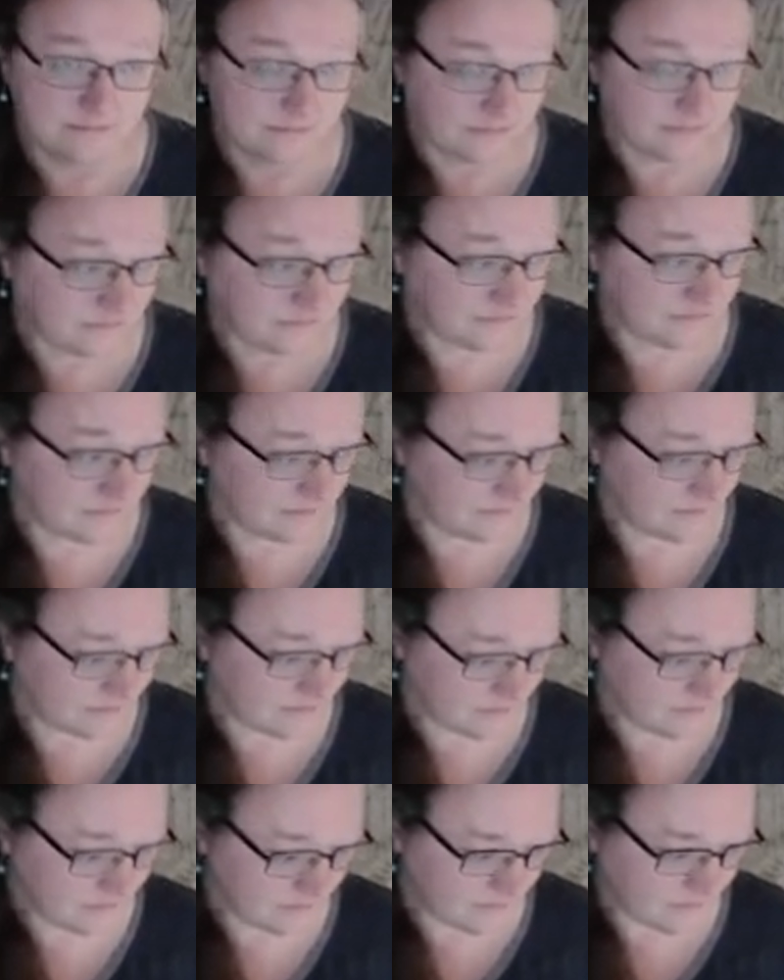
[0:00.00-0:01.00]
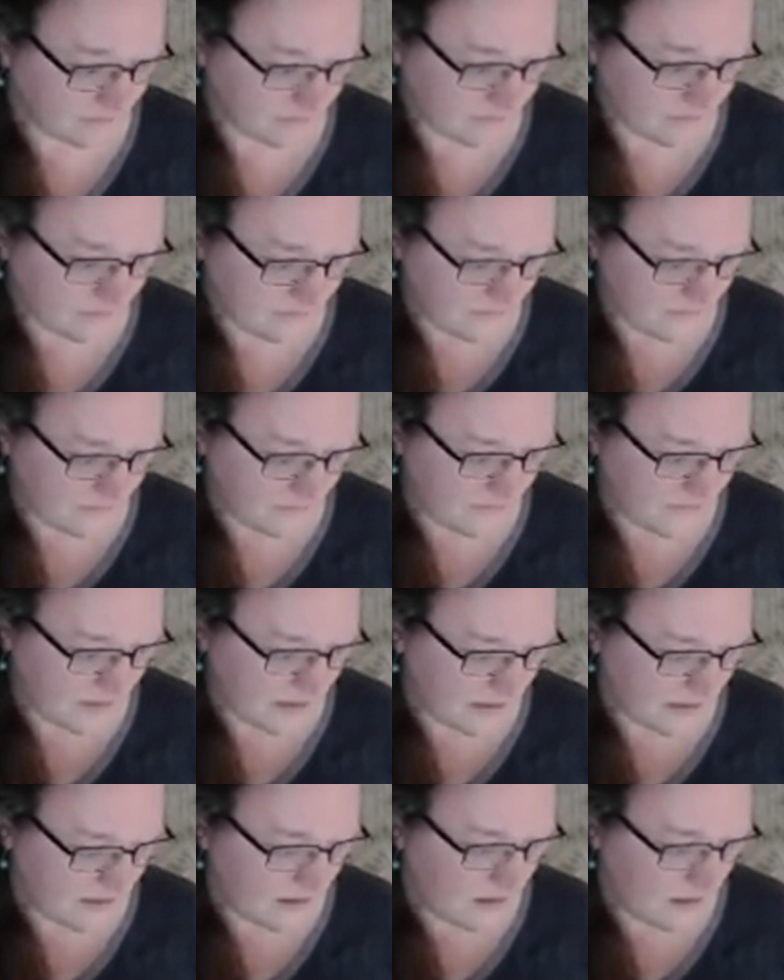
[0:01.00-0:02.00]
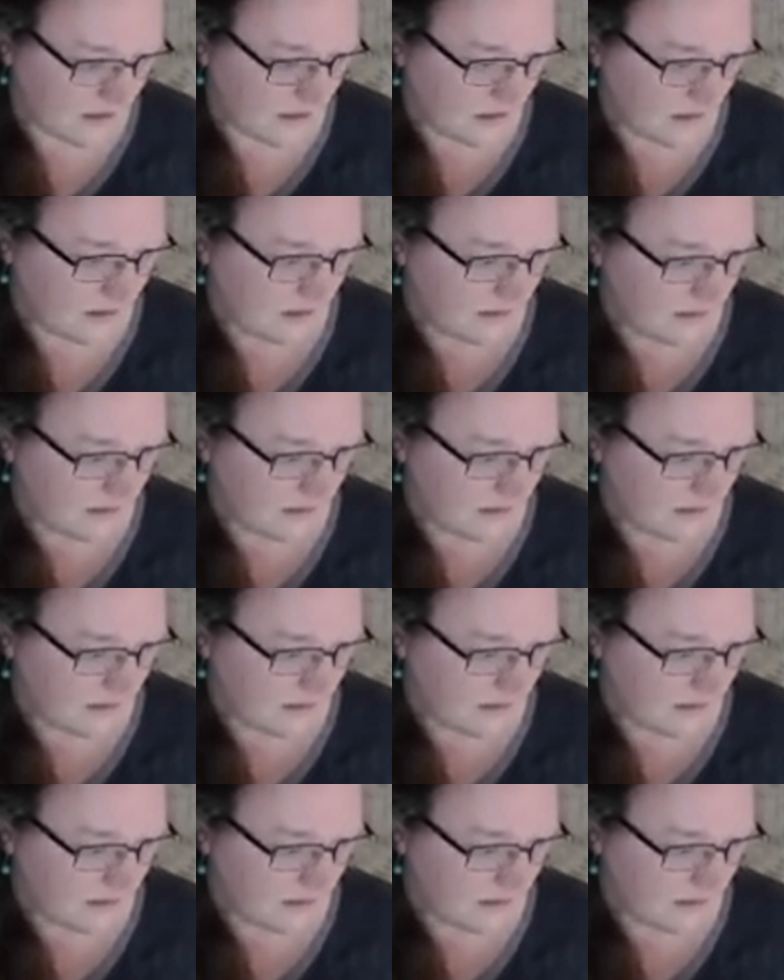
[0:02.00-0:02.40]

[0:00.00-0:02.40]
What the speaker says: Nothing is said.